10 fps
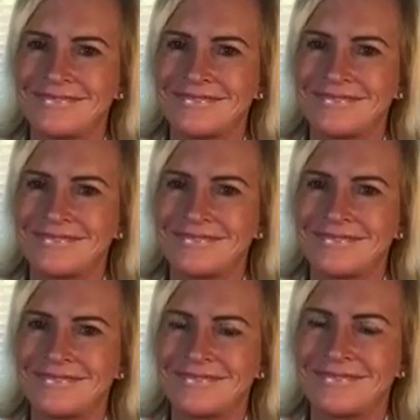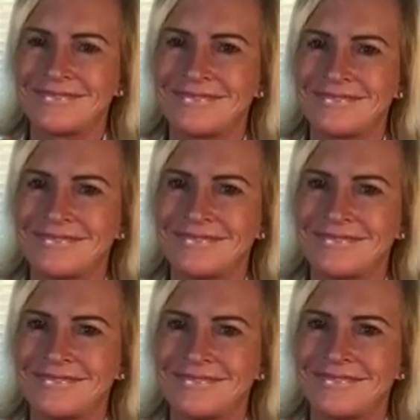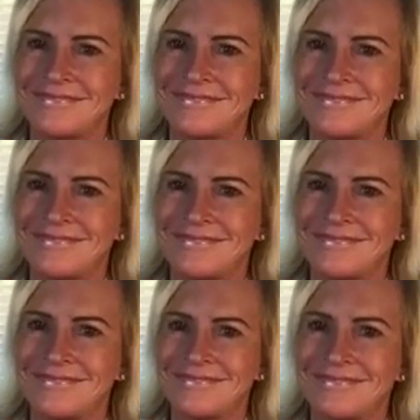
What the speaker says: No words are spoken by the person on screen.